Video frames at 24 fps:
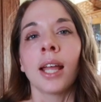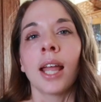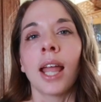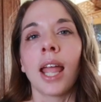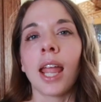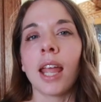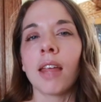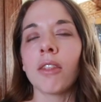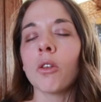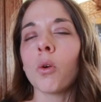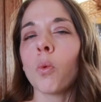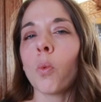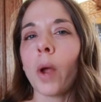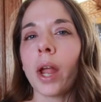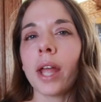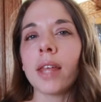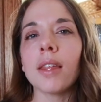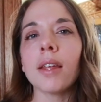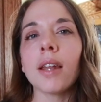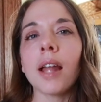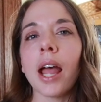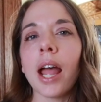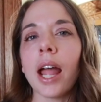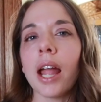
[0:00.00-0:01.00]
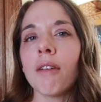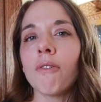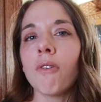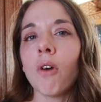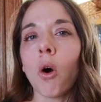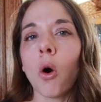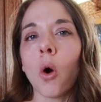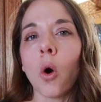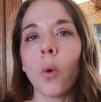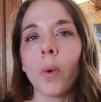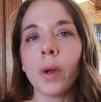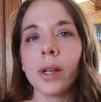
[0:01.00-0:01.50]
And the way that I've
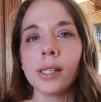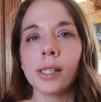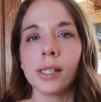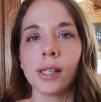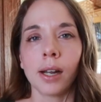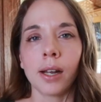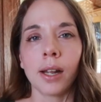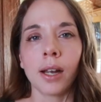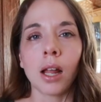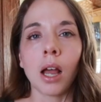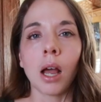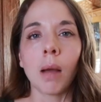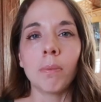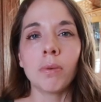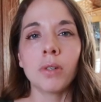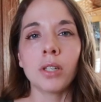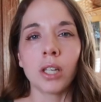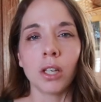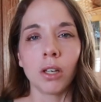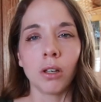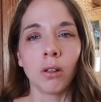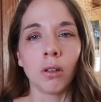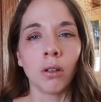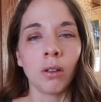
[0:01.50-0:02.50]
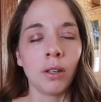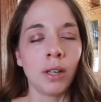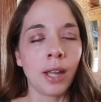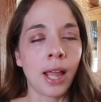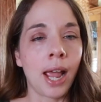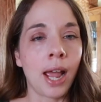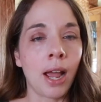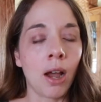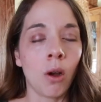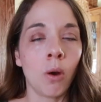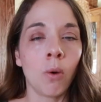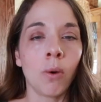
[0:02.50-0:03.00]
always done it up till
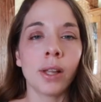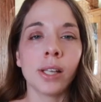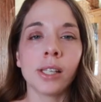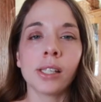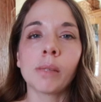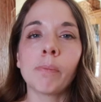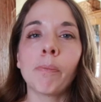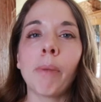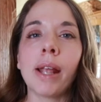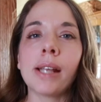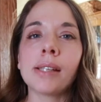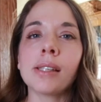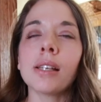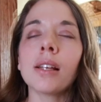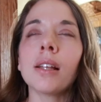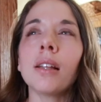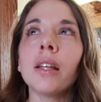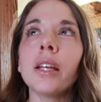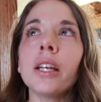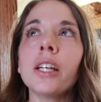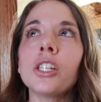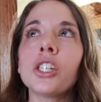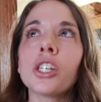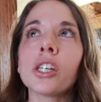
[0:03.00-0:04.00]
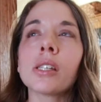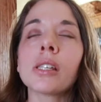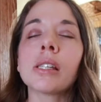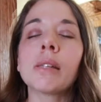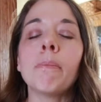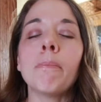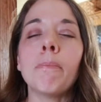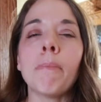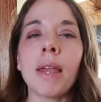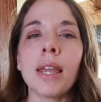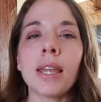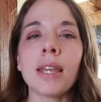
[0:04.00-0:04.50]
now is basically just
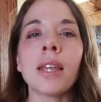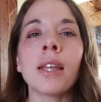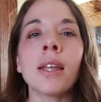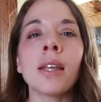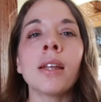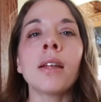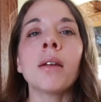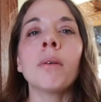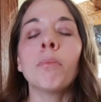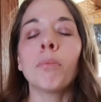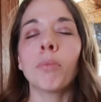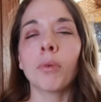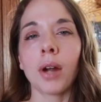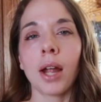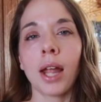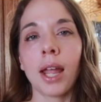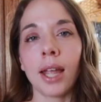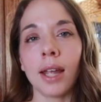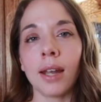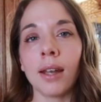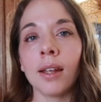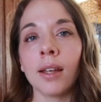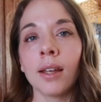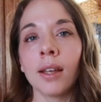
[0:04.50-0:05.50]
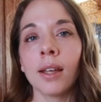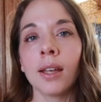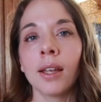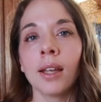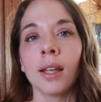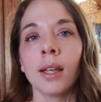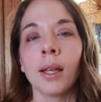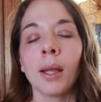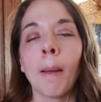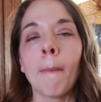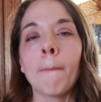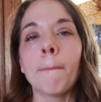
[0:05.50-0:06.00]
making bread,
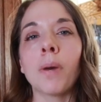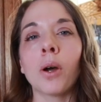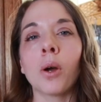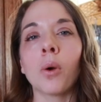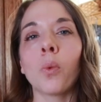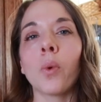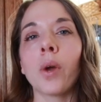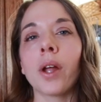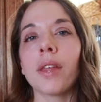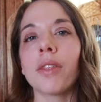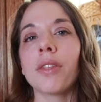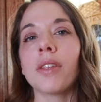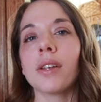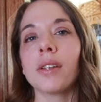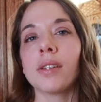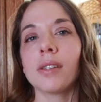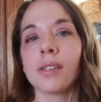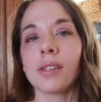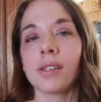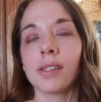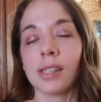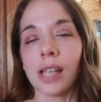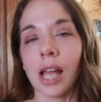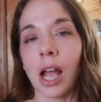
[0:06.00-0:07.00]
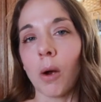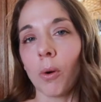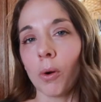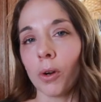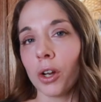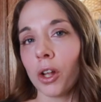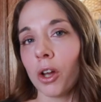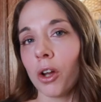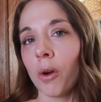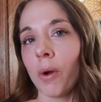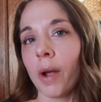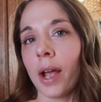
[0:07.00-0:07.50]
but with
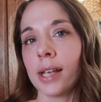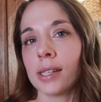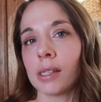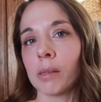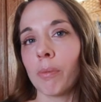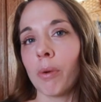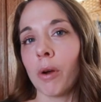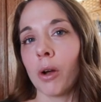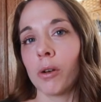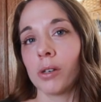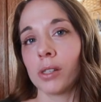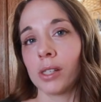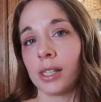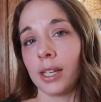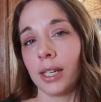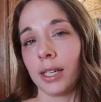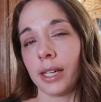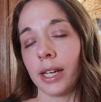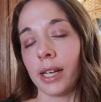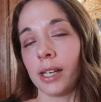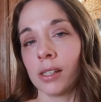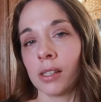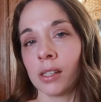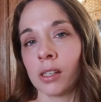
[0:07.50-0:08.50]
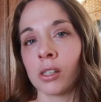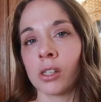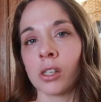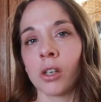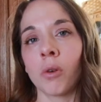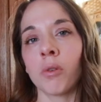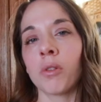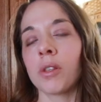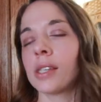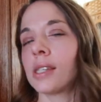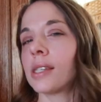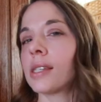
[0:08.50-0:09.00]
sourdough as opposed to yeast.
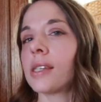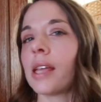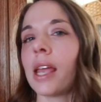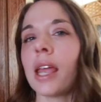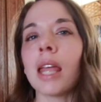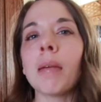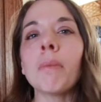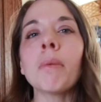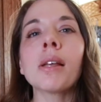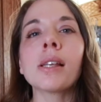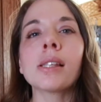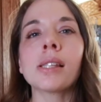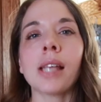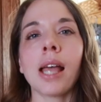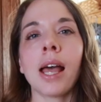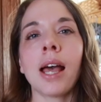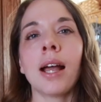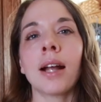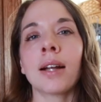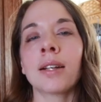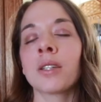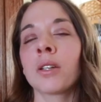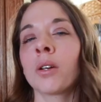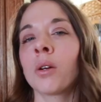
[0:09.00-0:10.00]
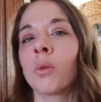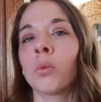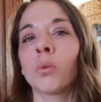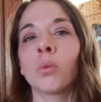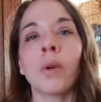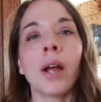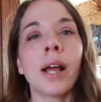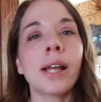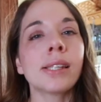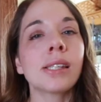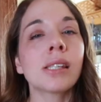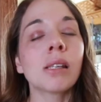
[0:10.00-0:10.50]
So the same exact
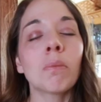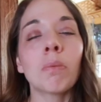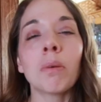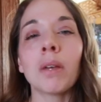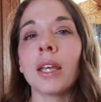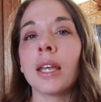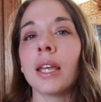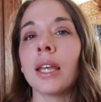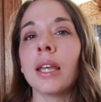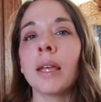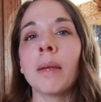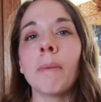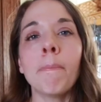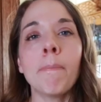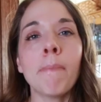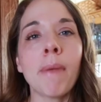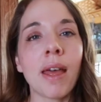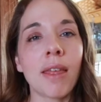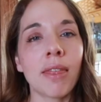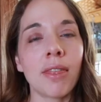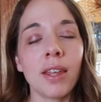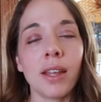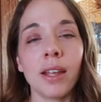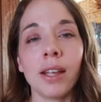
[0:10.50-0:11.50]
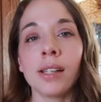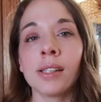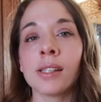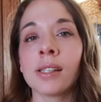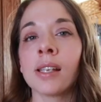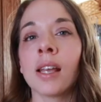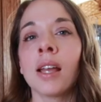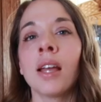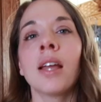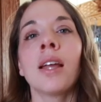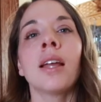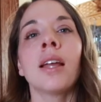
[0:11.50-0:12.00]
recipe,
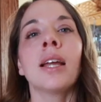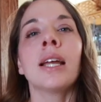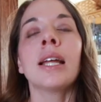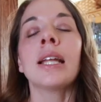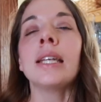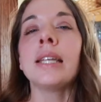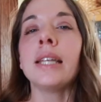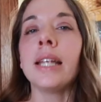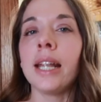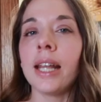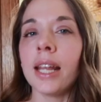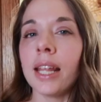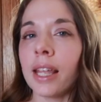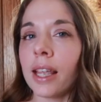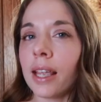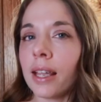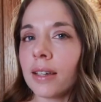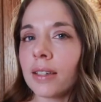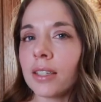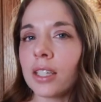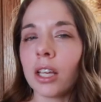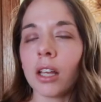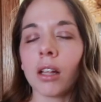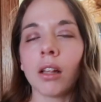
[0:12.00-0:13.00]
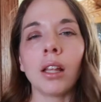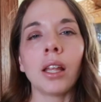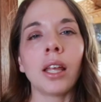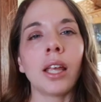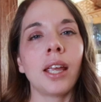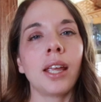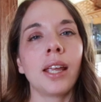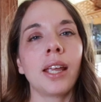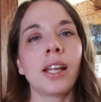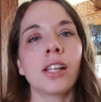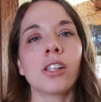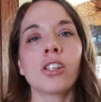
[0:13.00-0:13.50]
methods, kneading it until
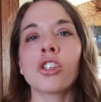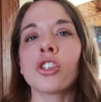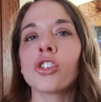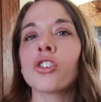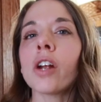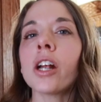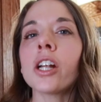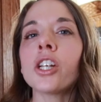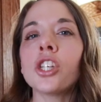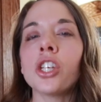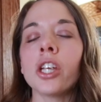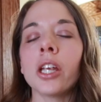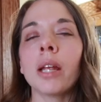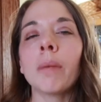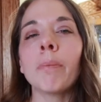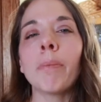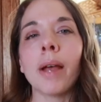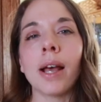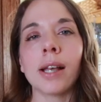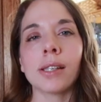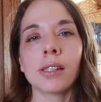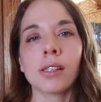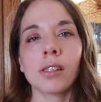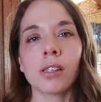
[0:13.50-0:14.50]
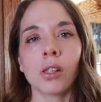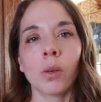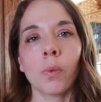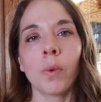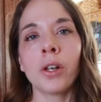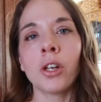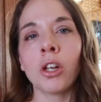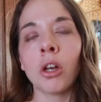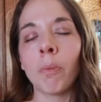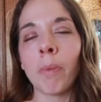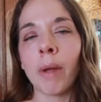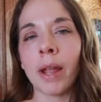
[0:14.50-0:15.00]
it gets stretchy and passes the
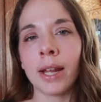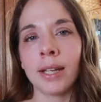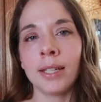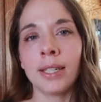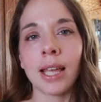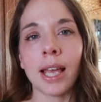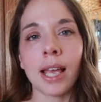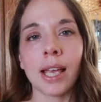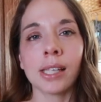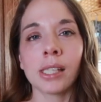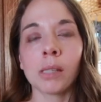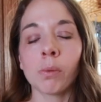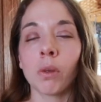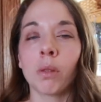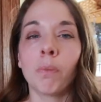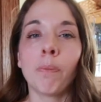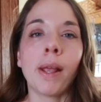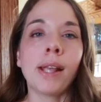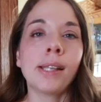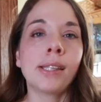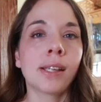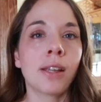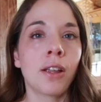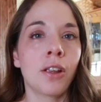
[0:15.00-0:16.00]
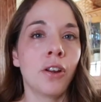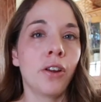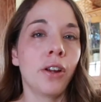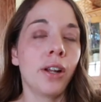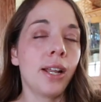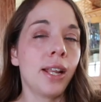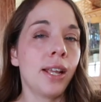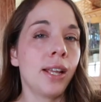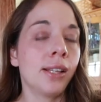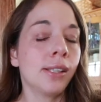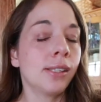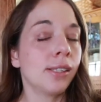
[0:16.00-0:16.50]
window pane test with basic
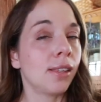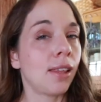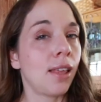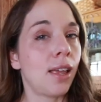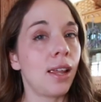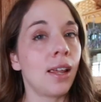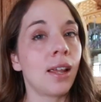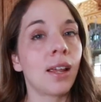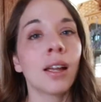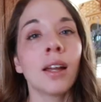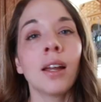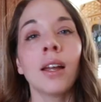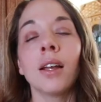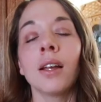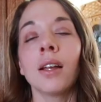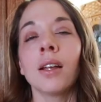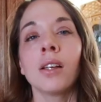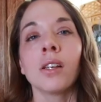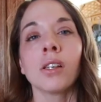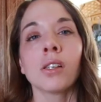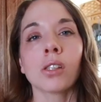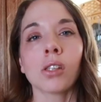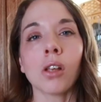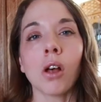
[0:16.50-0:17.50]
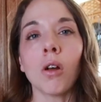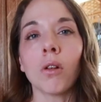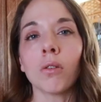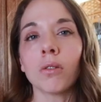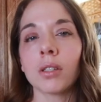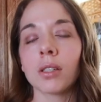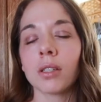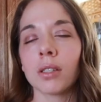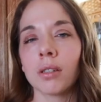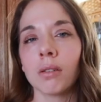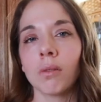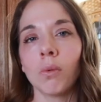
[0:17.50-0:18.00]
ingredients like
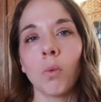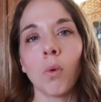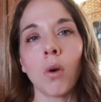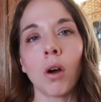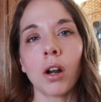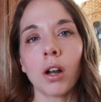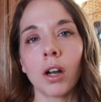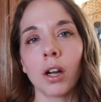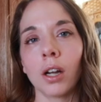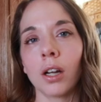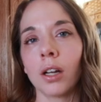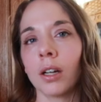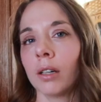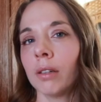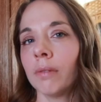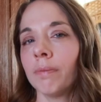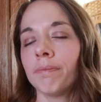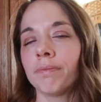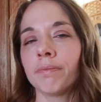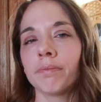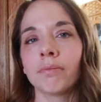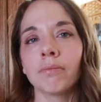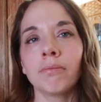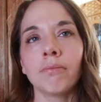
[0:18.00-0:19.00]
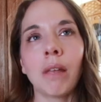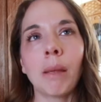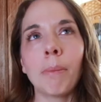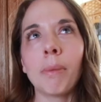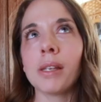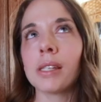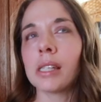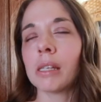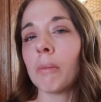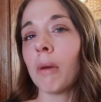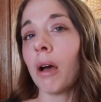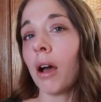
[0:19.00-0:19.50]
salt, water, maybe
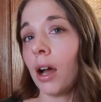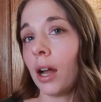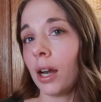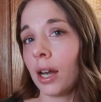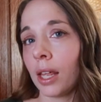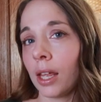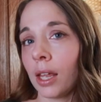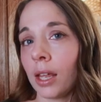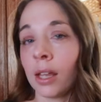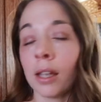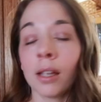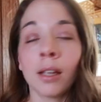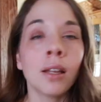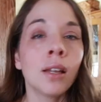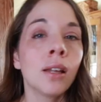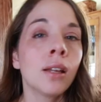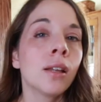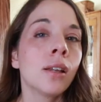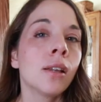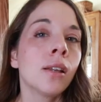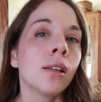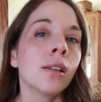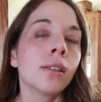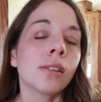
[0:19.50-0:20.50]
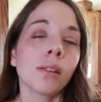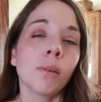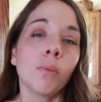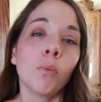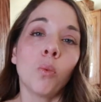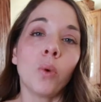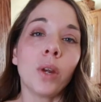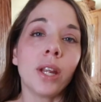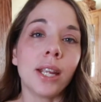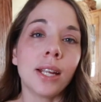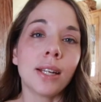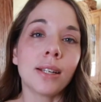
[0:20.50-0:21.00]
some honey, some
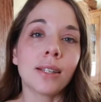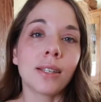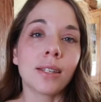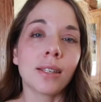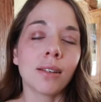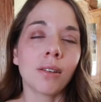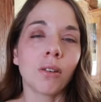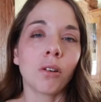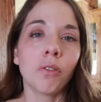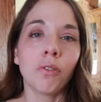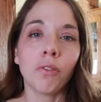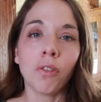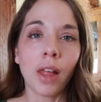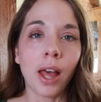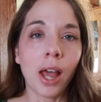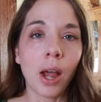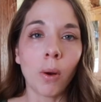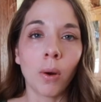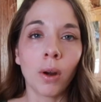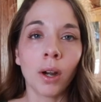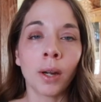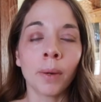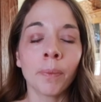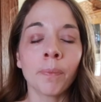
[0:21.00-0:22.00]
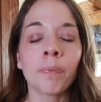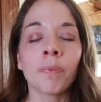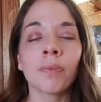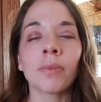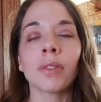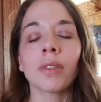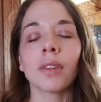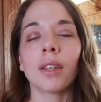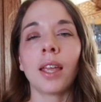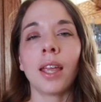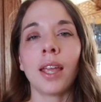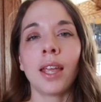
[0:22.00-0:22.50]
wheat or flour,
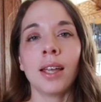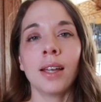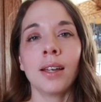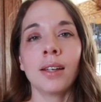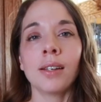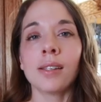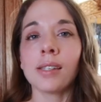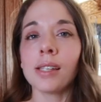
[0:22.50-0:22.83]
and